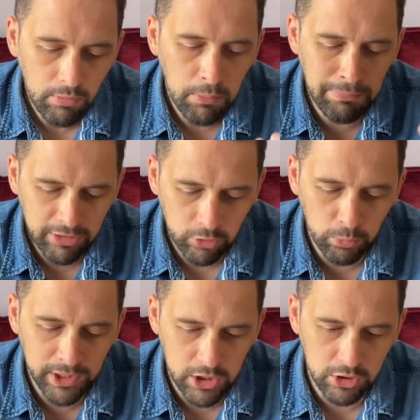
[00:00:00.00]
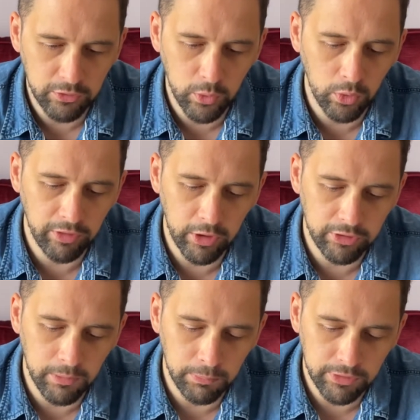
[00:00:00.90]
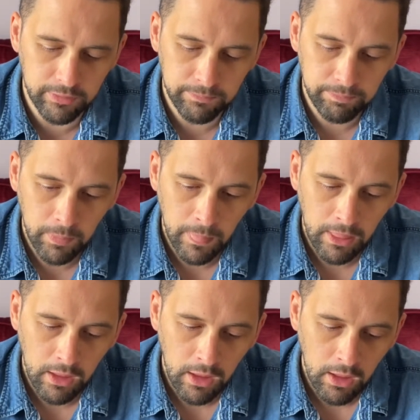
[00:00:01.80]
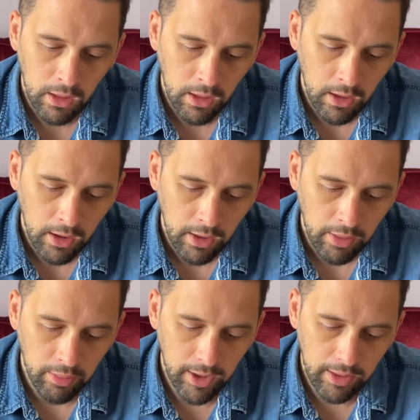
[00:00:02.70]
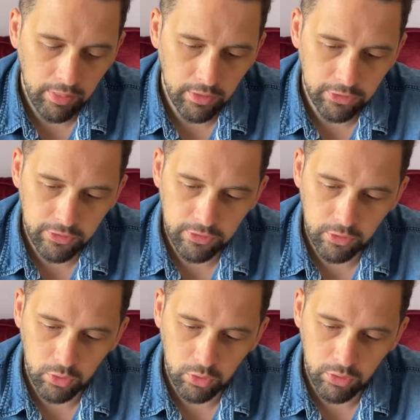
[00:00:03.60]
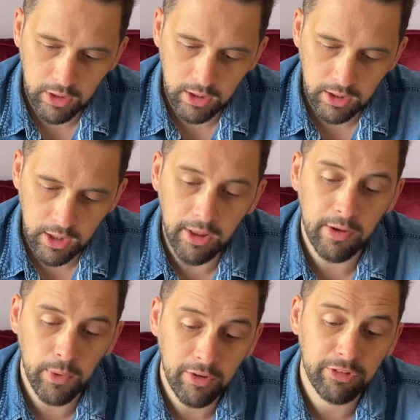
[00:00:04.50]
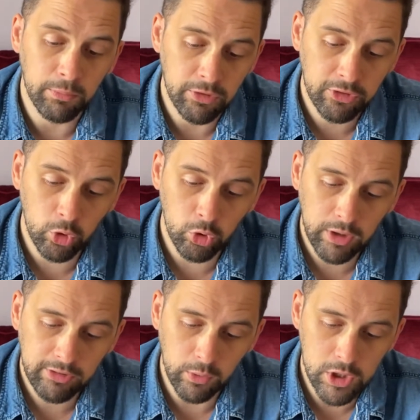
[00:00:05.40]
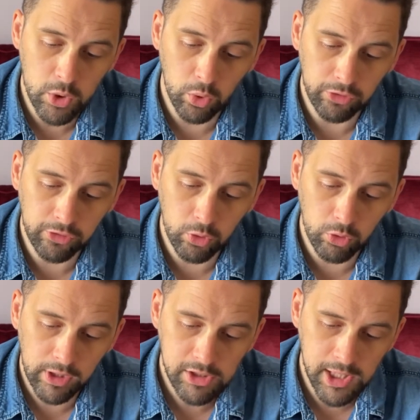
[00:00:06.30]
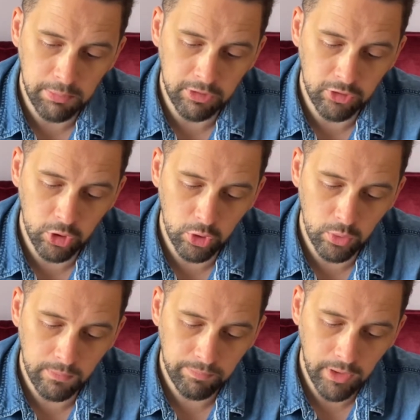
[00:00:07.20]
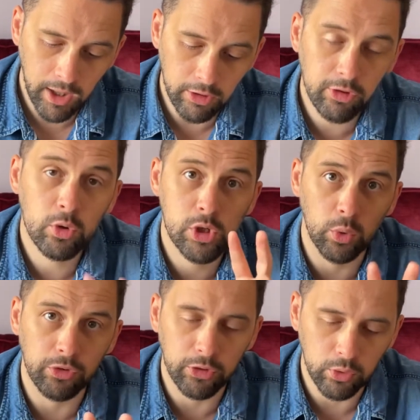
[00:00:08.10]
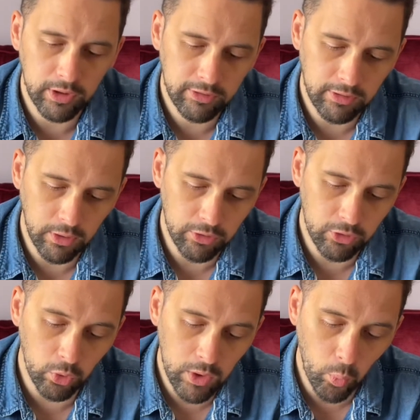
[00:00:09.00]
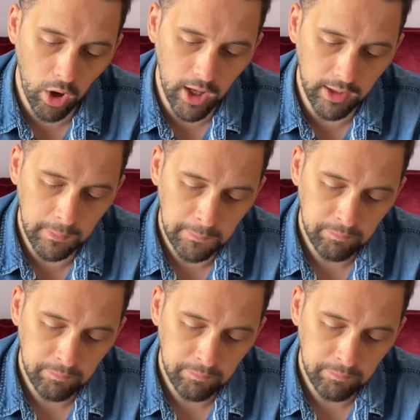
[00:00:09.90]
mental pictures for all of those numbers. Then the story, then we have some story. So a short story, chapter 2, 2 short stories. So story 1